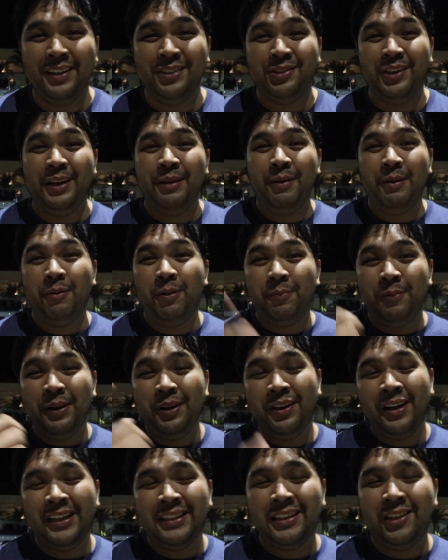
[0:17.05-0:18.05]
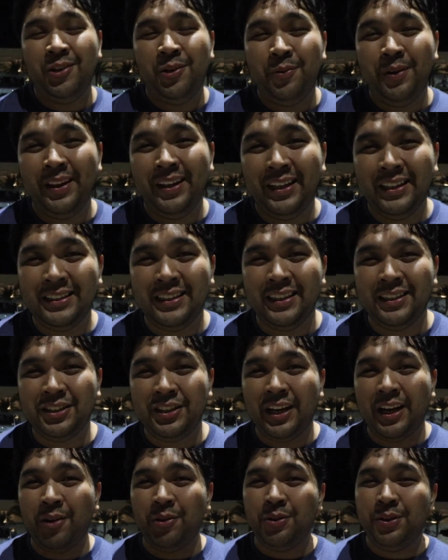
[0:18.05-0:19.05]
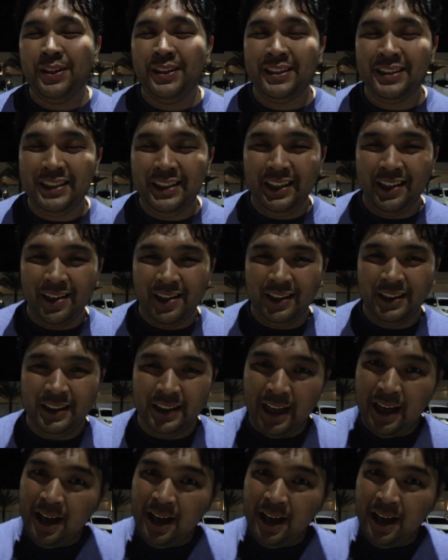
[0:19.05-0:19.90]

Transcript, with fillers: So anyway, we'll bring you guys along with us. Let's check out all the sneakers.